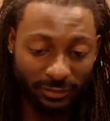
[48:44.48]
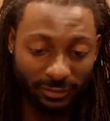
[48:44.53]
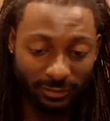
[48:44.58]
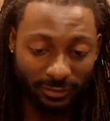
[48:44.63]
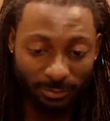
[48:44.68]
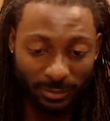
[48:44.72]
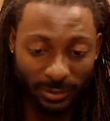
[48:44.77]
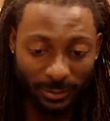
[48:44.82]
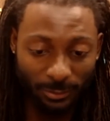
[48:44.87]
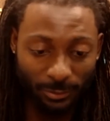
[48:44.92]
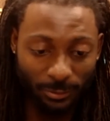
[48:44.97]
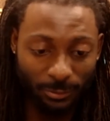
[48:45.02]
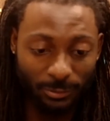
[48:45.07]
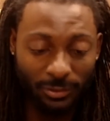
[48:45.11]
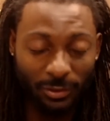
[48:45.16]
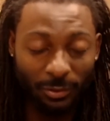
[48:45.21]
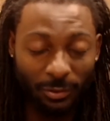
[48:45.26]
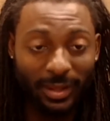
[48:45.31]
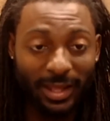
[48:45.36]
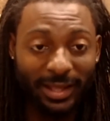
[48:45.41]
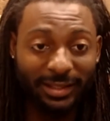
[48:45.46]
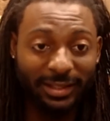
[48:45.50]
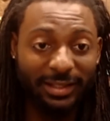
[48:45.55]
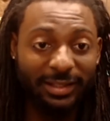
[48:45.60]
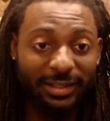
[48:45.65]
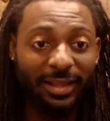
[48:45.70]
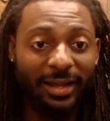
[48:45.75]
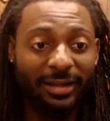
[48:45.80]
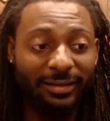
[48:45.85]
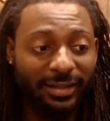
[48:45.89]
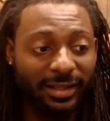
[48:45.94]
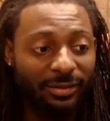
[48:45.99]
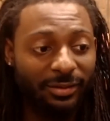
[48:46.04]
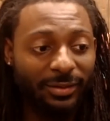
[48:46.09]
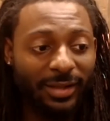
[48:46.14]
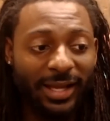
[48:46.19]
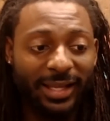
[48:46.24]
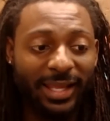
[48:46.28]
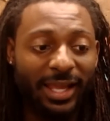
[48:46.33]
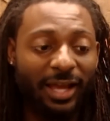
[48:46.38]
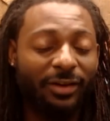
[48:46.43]
people who don't like Elon, they don't
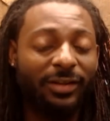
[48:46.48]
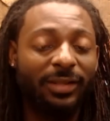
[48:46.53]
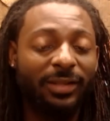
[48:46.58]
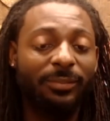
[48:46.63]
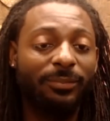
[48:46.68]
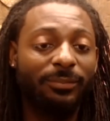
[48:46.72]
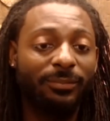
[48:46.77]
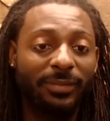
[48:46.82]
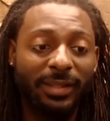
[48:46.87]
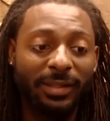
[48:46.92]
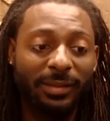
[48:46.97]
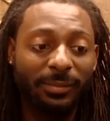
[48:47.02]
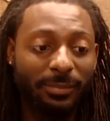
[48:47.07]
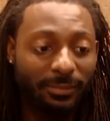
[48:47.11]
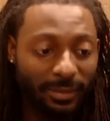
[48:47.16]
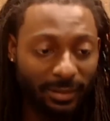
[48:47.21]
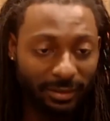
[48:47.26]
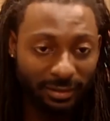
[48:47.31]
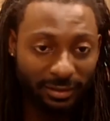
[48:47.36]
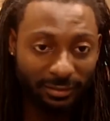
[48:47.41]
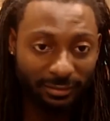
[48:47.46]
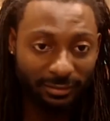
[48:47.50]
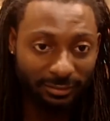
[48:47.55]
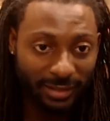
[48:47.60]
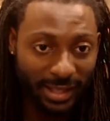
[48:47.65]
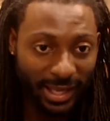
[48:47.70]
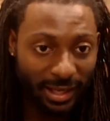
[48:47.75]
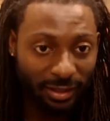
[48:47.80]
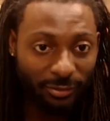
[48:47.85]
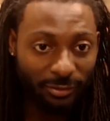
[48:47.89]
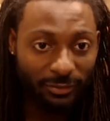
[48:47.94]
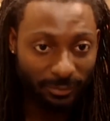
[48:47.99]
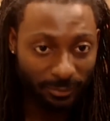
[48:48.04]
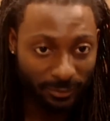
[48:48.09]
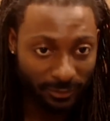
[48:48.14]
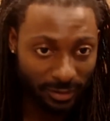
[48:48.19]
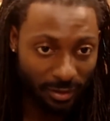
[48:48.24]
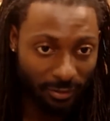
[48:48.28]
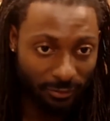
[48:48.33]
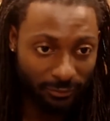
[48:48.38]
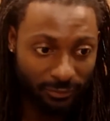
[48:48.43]
like how he handles
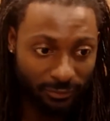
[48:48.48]
himself.